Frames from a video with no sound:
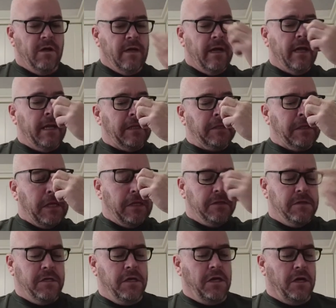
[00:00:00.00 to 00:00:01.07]
And it says
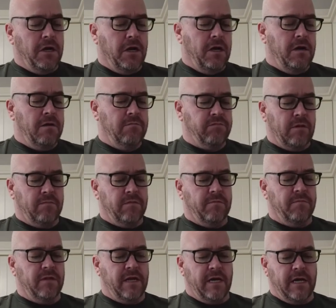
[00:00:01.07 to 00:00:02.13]
here, blah blah
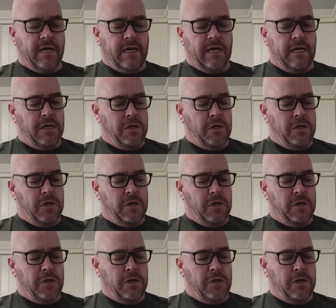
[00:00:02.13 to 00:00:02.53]
blah.